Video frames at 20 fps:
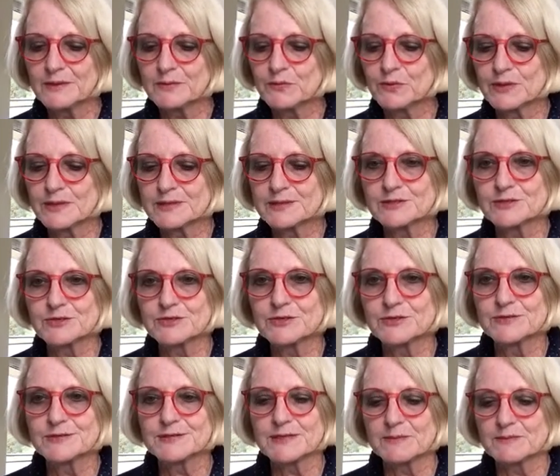where the
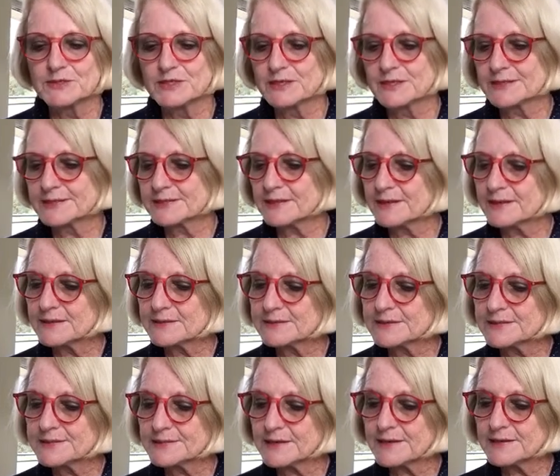two subjects are
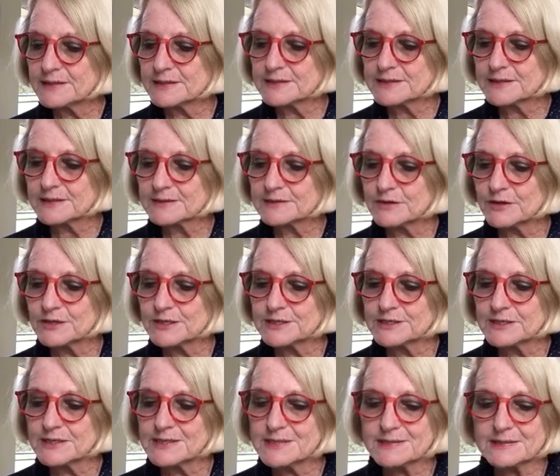design and
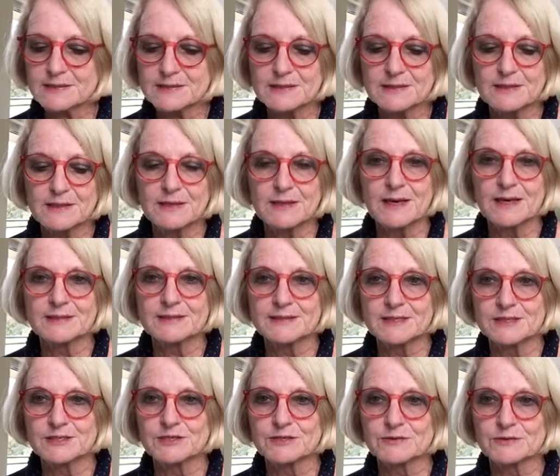technologies and
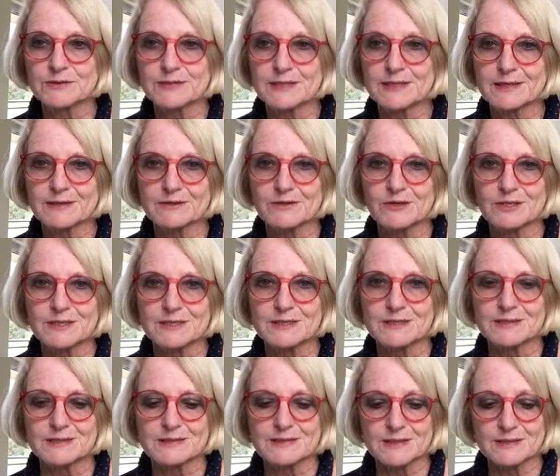digital
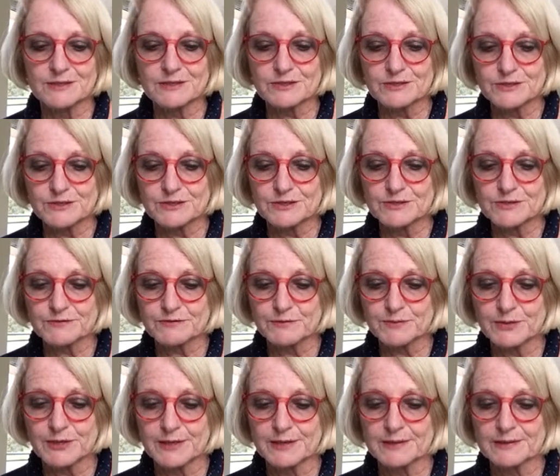technologies, and you can choose
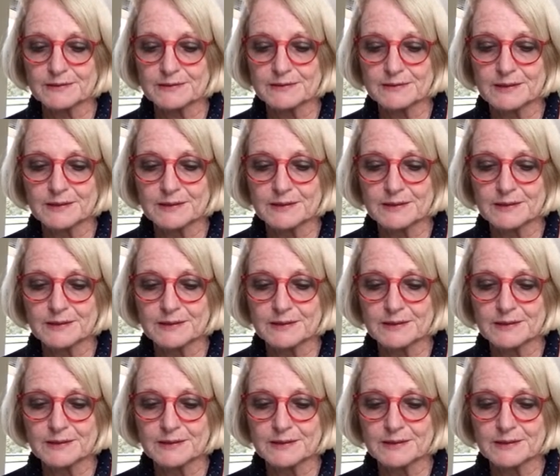from there.